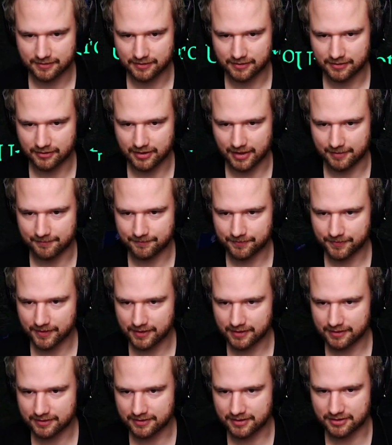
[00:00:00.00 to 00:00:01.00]
Okay.
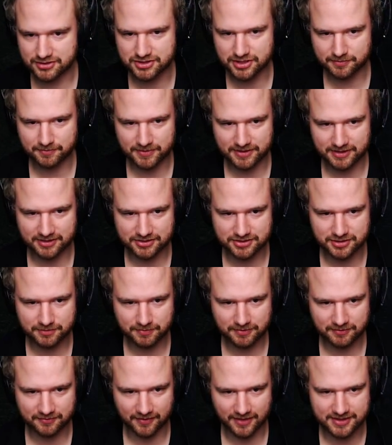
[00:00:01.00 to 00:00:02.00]
There should be
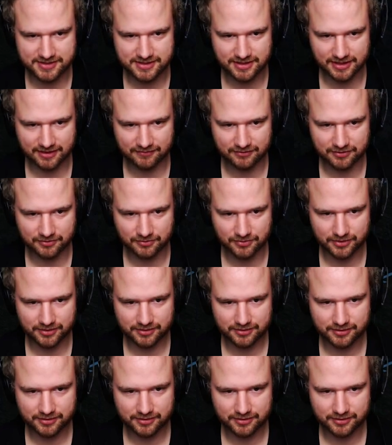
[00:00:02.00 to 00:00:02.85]
fighting everywhere.